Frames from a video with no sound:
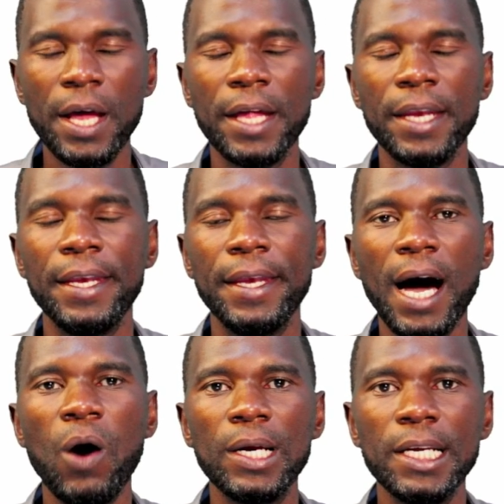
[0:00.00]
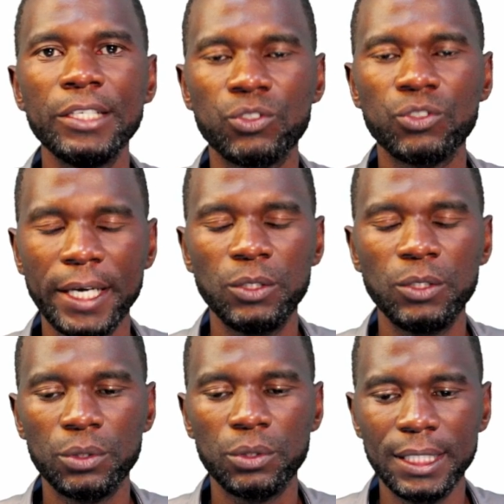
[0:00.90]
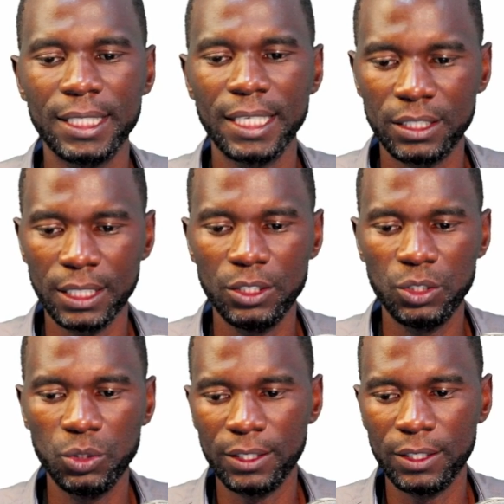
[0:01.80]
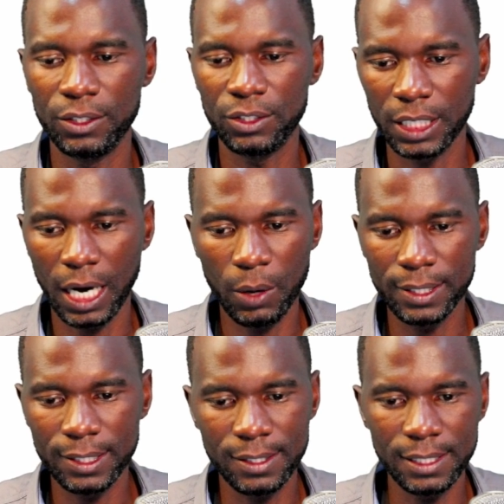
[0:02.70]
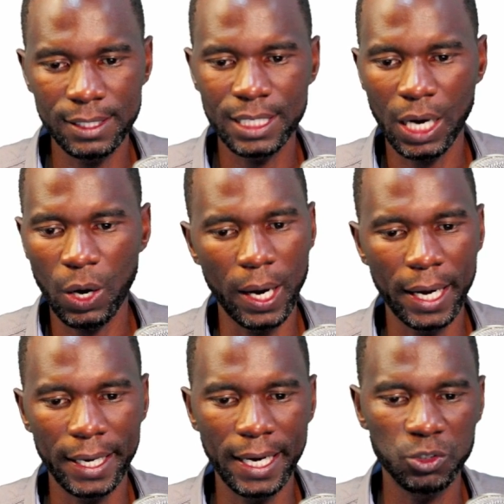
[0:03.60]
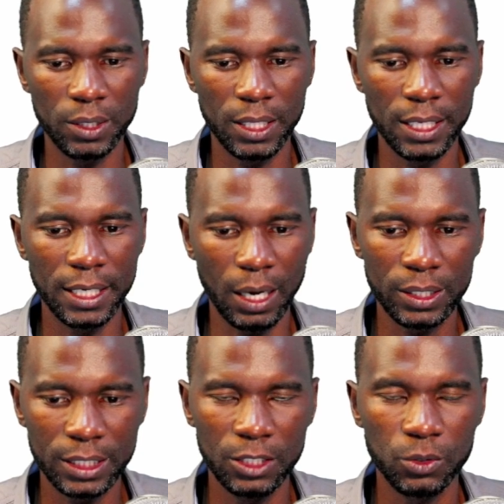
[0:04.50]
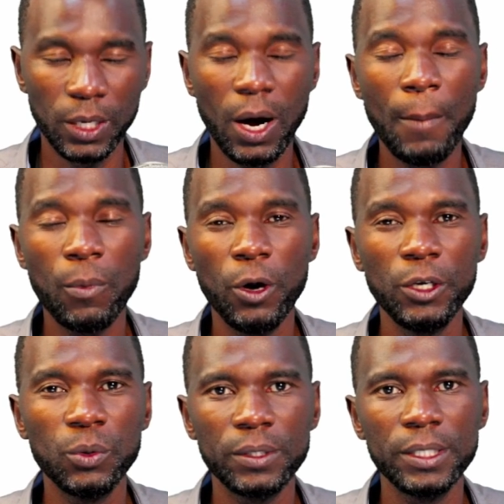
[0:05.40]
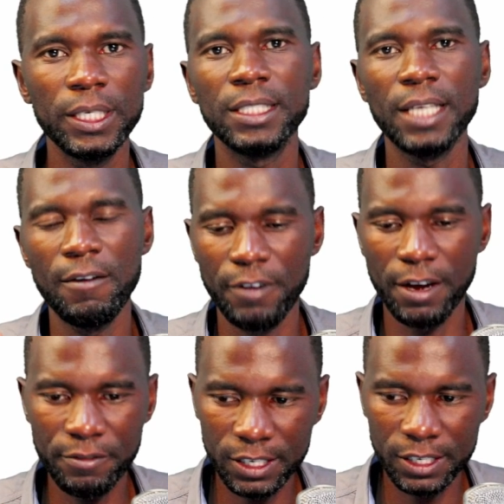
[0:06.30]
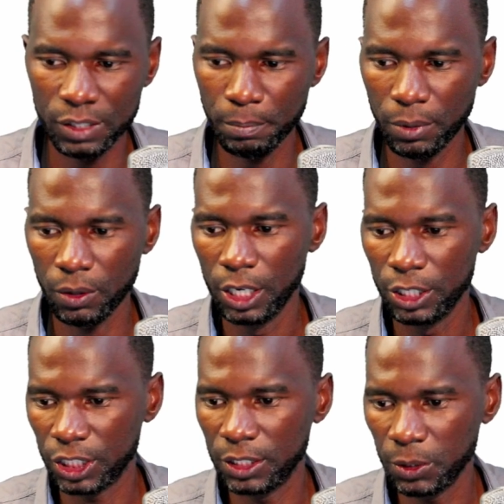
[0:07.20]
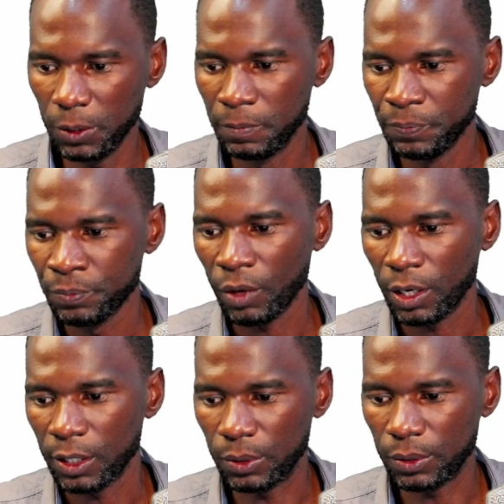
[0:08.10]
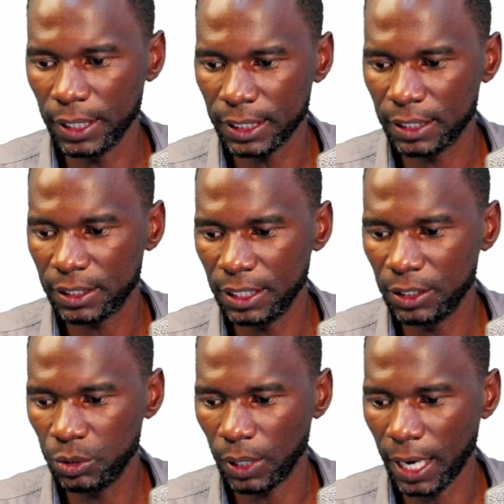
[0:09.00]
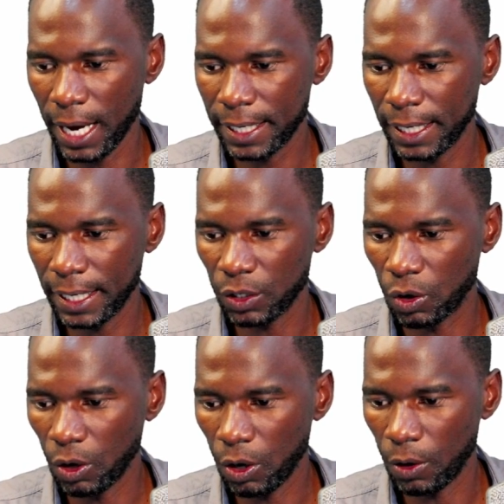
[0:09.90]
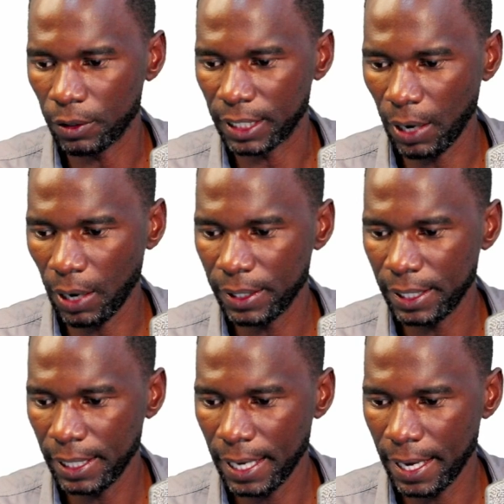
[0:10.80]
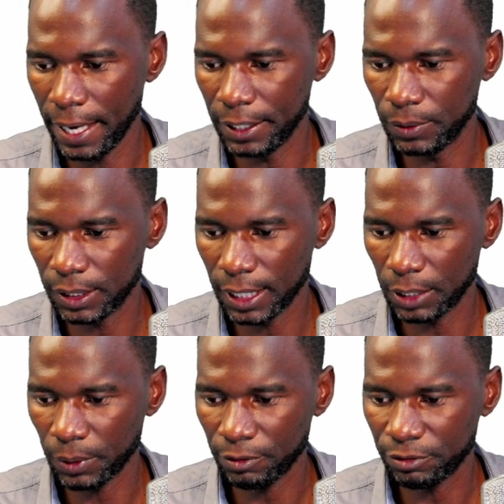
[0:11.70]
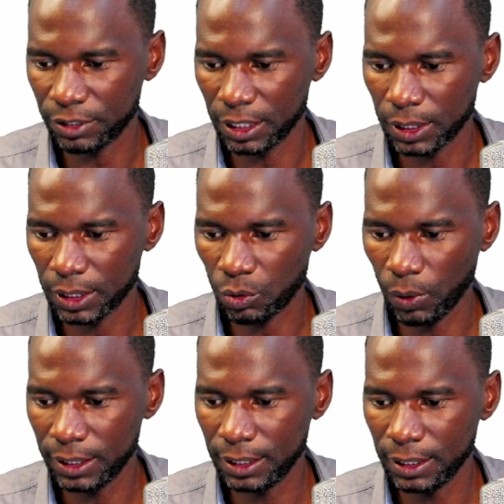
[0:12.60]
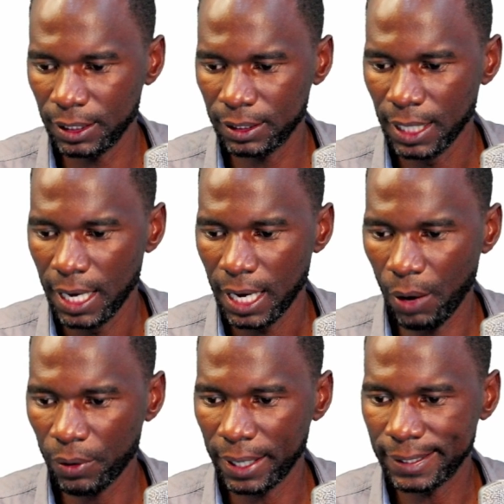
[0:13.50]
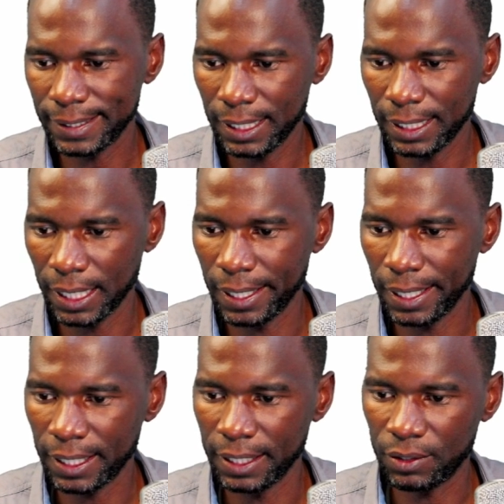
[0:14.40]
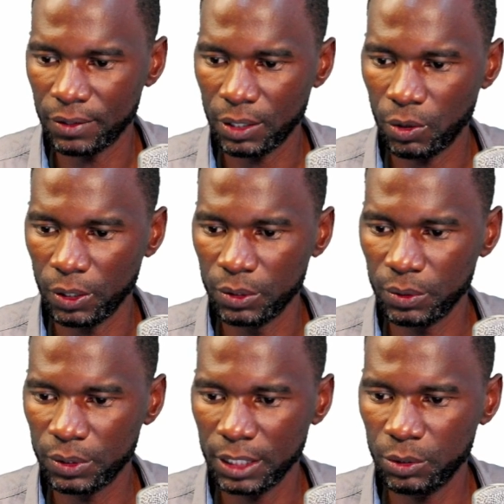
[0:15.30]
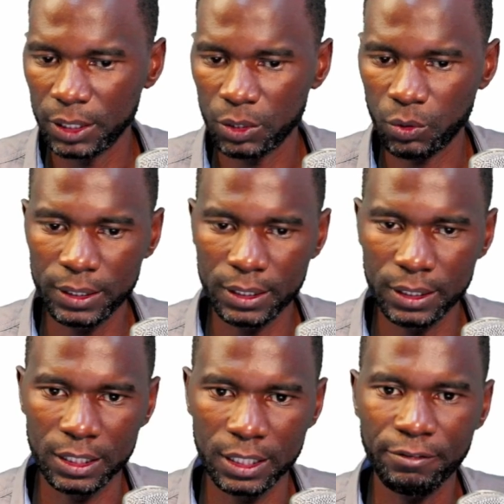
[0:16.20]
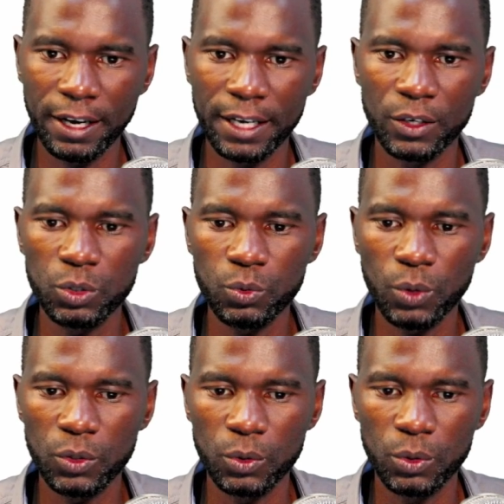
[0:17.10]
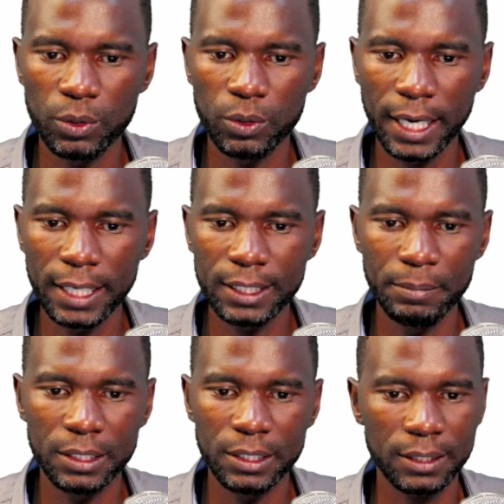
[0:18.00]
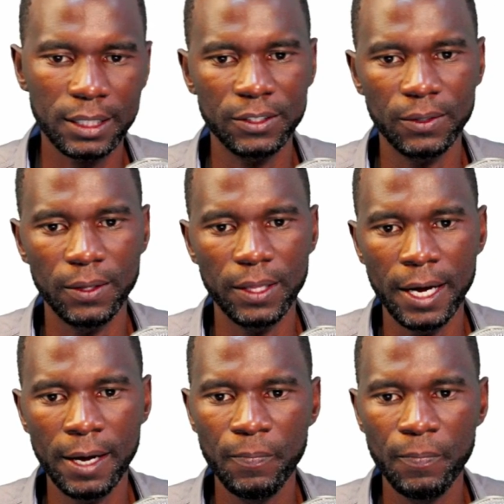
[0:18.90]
now let's try to create a schedule and see how these things are organized within our schedule now i'm going to create a very very simple schedule to create a schedule i can go down here and you see that we have schedules and quantities I'll right click and I can click on new schedule and quantities. If I don't want to do that, let me just cancel there.